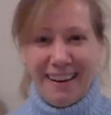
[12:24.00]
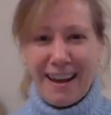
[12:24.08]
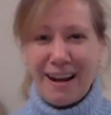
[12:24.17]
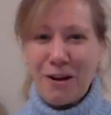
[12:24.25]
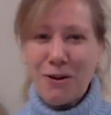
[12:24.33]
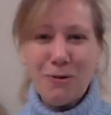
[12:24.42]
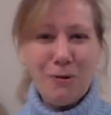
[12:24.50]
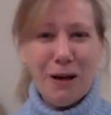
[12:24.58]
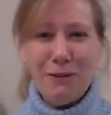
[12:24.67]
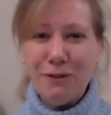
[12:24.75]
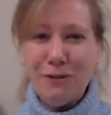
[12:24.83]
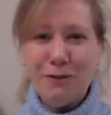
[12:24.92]
and are
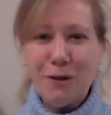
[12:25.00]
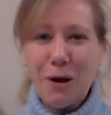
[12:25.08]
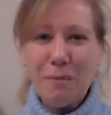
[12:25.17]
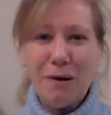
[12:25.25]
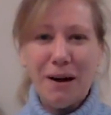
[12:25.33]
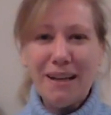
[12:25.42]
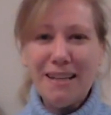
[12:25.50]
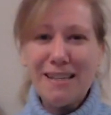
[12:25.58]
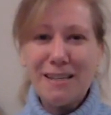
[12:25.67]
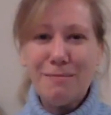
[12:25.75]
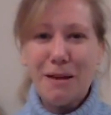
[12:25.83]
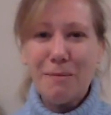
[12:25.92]
grateful for our bodies
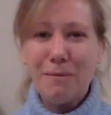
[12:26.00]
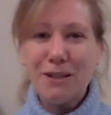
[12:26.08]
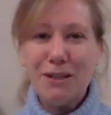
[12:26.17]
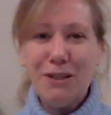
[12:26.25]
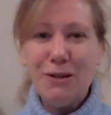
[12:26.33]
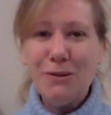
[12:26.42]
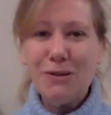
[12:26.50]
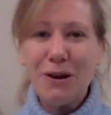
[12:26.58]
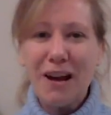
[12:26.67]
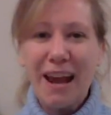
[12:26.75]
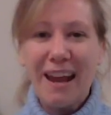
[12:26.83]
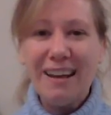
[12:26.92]
to be able to use
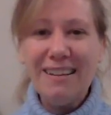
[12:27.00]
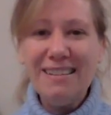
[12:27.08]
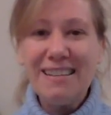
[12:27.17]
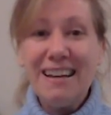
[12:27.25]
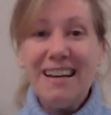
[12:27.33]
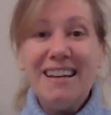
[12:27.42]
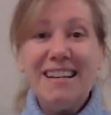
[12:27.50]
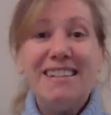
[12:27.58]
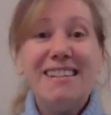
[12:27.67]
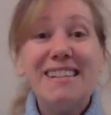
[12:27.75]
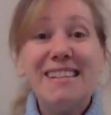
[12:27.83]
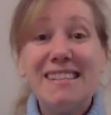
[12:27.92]
our hands
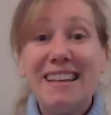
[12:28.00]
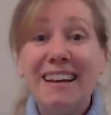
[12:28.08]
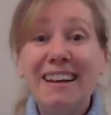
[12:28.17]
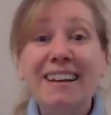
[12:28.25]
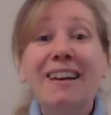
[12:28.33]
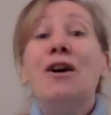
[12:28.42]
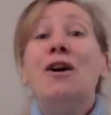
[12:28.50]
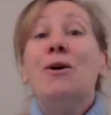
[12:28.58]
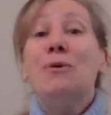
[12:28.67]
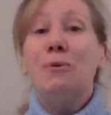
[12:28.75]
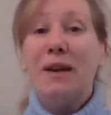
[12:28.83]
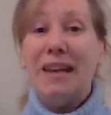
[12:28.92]
to sing.
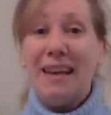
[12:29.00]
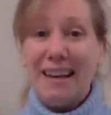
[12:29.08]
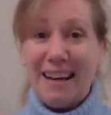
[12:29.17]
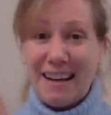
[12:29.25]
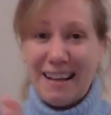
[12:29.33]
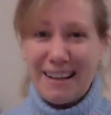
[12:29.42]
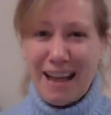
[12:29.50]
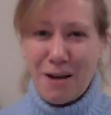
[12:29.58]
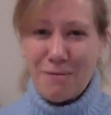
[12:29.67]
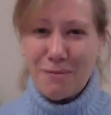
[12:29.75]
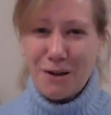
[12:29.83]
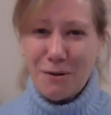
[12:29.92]
We
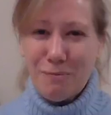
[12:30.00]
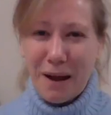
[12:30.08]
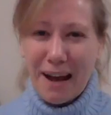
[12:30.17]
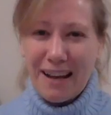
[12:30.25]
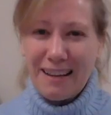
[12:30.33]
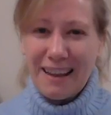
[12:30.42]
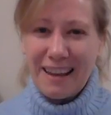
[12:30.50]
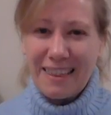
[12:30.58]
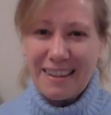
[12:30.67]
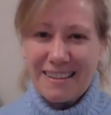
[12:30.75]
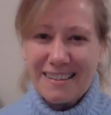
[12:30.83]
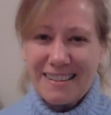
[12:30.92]
clap goodbye like
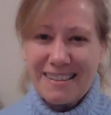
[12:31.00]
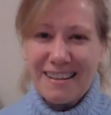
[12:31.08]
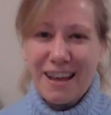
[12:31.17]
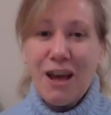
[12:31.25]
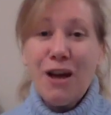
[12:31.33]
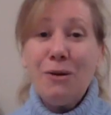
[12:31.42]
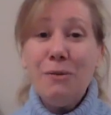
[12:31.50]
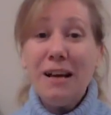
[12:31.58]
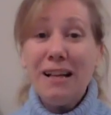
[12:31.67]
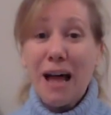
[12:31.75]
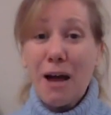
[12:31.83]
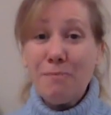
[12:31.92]
this. We
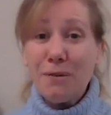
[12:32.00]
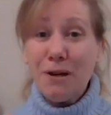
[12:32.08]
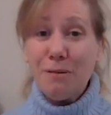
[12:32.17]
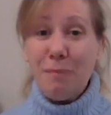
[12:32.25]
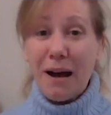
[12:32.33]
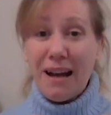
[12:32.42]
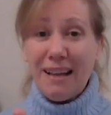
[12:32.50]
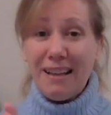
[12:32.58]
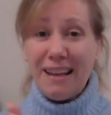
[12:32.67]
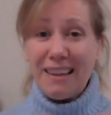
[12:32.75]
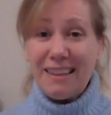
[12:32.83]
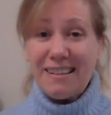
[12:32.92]
clap goodbye
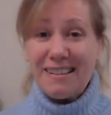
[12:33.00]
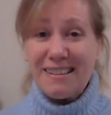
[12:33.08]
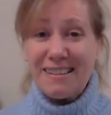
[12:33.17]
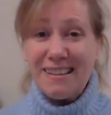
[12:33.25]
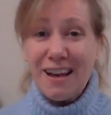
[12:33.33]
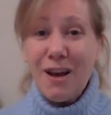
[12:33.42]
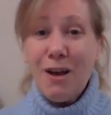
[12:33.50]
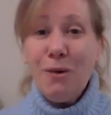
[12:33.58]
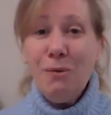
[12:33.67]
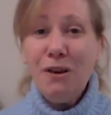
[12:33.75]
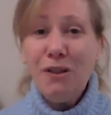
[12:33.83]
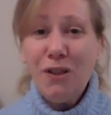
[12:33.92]
like this.
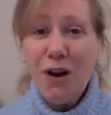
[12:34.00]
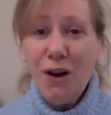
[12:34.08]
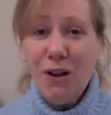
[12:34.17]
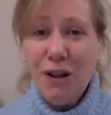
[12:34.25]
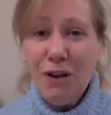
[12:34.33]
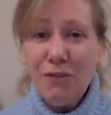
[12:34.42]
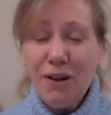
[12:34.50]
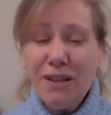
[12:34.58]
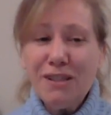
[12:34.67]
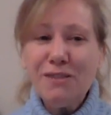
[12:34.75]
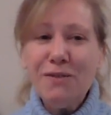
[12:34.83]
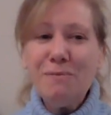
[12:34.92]
With all our
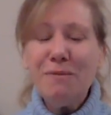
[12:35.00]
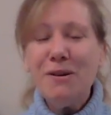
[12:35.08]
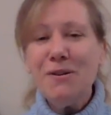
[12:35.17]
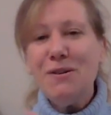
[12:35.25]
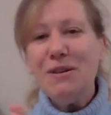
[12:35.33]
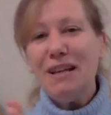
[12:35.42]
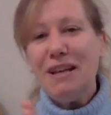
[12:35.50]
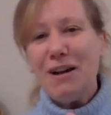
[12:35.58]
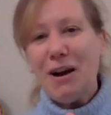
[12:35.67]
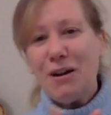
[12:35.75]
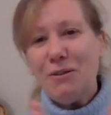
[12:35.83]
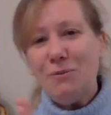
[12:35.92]
friends from early
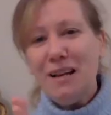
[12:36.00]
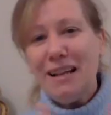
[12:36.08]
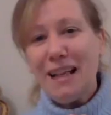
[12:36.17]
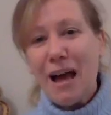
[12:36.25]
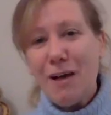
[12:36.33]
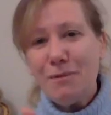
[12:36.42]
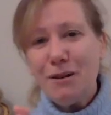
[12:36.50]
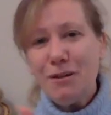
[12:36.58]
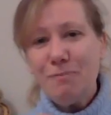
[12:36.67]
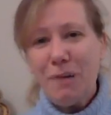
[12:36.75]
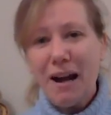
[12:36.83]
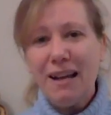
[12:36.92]
on, we clap
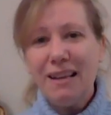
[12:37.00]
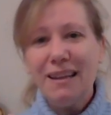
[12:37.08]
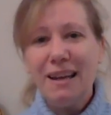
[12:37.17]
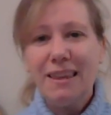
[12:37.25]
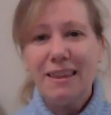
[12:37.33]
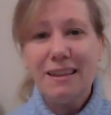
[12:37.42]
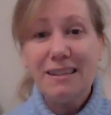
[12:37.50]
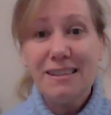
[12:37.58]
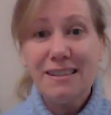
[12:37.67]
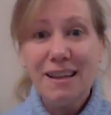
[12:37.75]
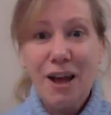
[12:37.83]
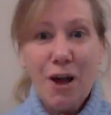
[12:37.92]
goodbye like
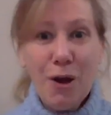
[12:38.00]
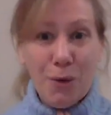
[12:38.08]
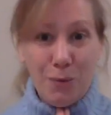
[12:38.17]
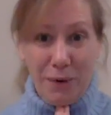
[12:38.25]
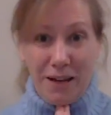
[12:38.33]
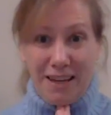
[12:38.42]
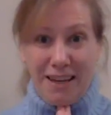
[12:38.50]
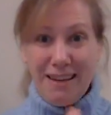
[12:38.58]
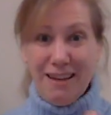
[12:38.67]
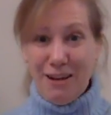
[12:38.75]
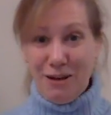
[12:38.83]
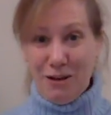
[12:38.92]
this. We
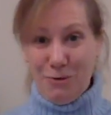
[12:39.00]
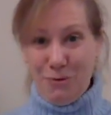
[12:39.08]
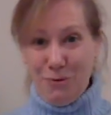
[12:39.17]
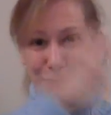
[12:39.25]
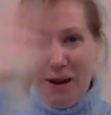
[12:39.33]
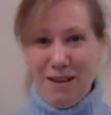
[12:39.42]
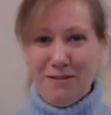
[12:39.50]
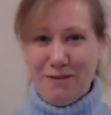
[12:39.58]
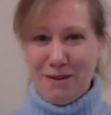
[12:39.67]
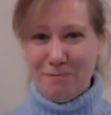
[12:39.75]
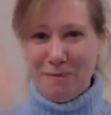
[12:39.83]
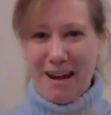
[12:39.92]
wave
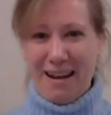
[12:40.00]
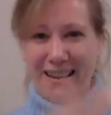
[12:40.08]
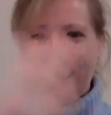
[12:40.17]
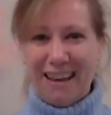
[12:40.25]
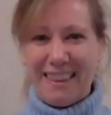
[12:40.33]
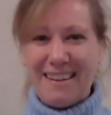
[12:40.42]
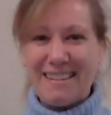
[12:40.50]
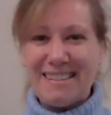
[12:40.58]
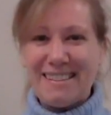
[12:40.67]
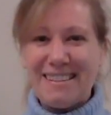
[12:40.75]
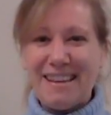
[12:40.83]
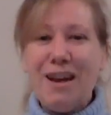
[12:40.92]
goodbye like
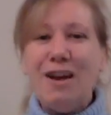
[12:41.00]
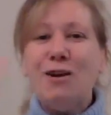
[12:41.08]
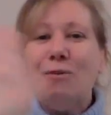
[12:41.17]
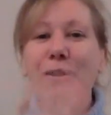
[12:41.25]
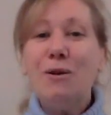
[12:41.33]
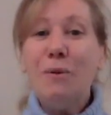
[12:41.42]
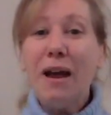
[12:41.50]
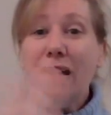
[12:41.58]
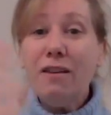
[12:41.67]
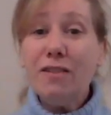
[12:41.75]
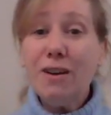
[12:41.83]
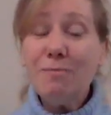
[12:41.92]
this. We
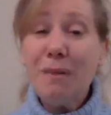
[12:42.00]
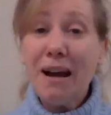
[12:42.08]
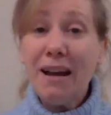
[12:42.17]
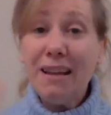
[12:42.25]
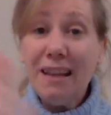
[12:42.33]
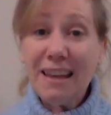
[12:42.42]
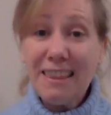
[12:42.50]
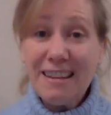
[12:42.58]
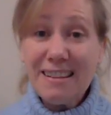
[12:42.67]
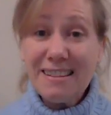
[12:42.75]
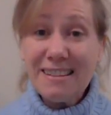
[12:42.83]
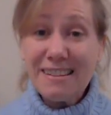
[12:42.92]
wave goodbye like
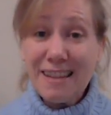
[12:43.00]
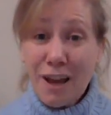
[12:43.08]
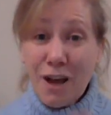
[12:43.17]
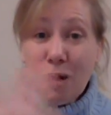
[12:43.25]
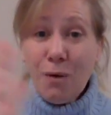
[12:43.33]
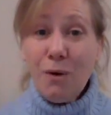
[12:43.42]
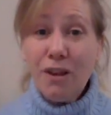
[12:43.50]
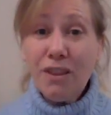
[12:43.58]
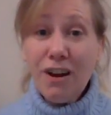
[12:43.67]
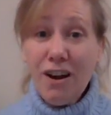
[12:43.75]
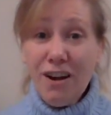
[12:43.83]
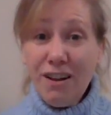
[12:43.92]
this. With
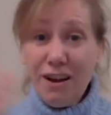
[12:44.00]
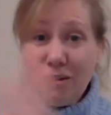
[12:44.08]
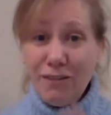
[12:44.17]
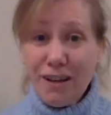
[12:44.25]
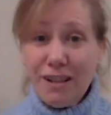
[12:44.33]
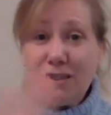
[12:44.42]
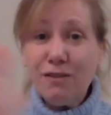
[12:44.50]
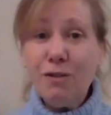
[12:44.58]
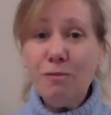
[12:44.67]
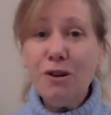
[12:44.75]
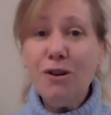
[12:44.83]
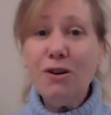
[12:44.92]
all our friends
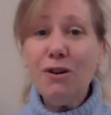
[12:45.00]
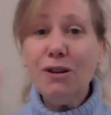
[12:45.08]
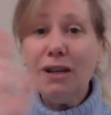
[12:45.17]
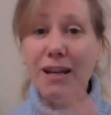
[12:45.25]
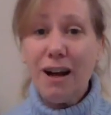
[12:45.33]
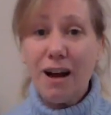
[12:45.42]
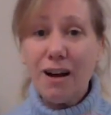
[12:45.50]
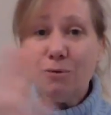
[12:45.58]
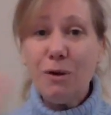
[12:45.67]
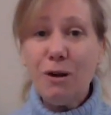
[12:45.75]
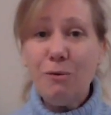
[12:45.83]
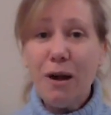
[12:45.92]
from early on,
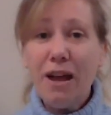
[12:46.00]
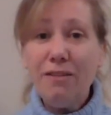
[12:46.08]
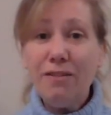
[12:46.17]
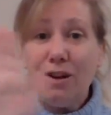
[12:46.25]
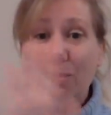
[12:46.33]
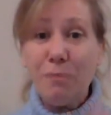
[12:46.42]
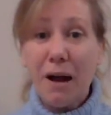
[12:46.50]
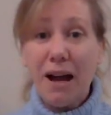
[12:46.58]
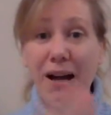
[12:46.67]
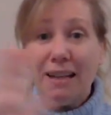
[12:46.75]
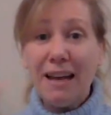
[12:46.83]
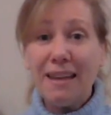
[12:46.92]
we wave
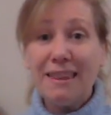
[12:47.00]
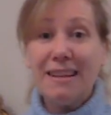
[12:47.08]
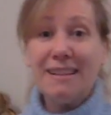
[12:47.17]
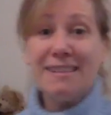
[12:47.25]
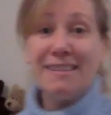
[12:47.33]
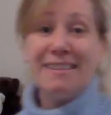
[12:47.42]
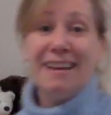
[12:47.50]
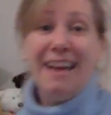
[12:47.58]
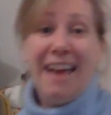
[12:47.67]
goodbye like this.